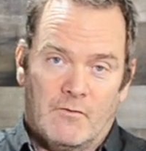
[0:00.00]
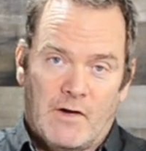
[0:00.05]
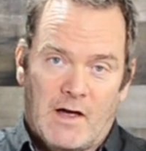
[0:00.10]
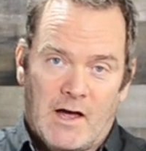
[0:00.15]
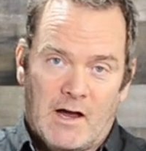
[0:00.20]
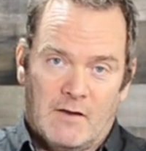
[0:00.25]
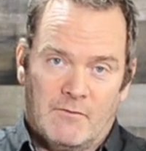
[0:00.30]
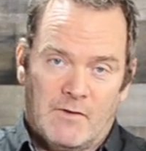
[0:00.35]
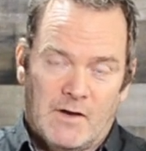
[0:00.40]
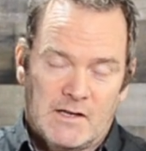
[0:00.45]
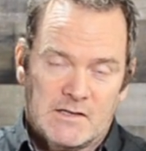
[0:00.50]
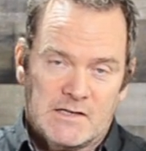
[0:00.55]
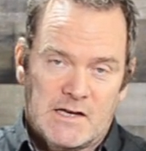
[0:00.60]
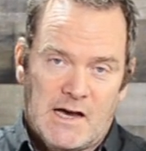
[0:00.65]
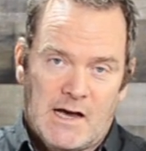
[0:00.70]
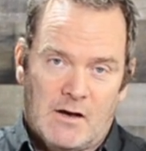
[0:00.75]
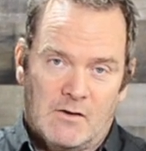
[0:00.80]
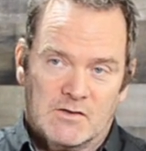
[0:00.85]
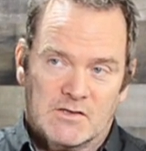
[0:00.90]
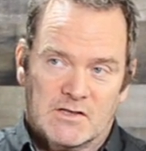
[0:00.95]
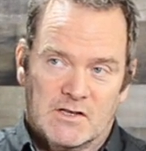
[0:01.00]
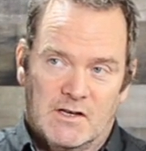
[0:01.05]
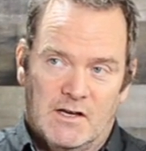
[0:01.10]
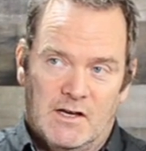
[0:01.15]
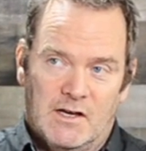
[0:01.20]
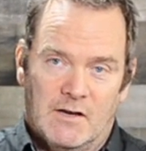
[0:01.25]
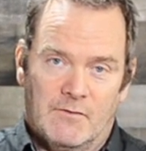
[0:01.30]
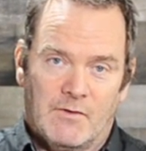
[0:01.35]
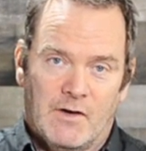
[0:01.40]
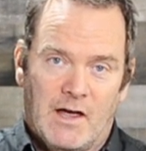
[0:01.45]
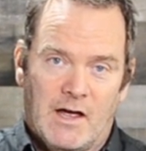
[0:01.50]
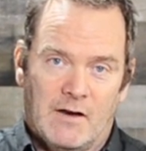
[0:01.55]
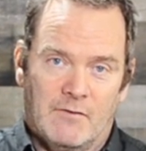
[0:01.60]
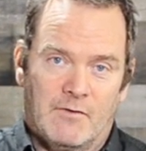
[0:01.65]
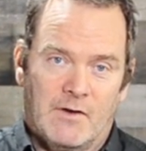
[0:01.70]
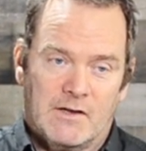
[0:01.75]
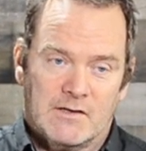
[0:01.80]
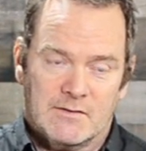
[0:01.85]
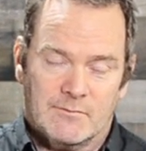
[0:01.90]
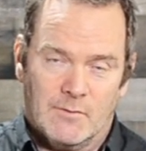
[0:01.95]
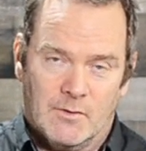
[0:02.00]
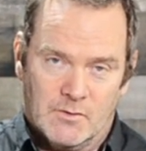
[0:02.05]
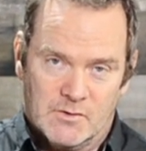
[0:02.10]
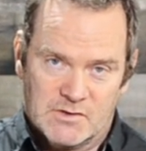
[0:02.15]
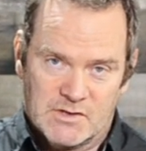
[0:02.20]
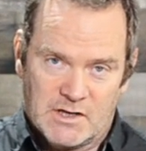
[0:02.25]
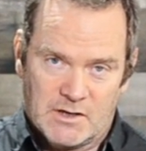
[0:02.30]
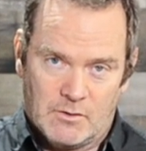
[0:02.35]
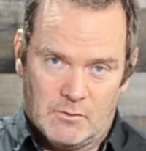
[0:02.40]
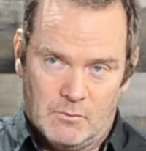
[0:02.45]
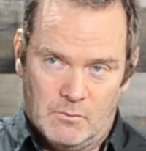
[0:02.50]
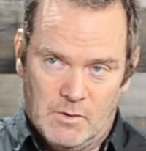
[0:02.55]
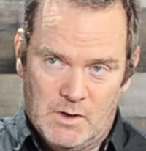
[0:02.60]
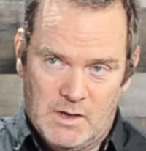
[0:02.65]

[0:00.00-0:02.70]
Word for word: if I had a fancy house, and if I had a fancy motorcycle.